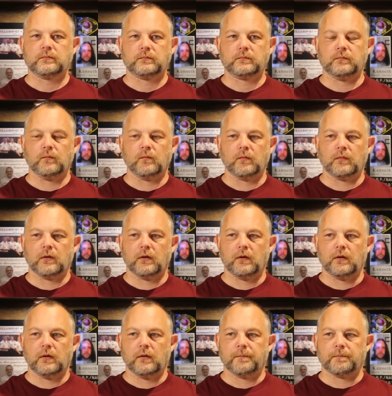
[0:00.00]

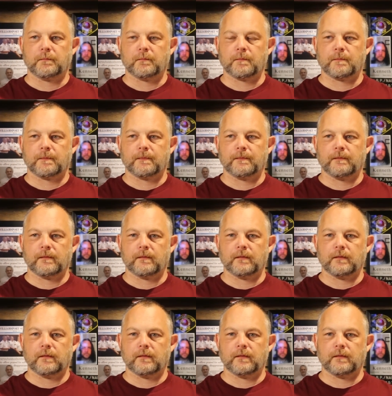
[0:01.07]
[no speech]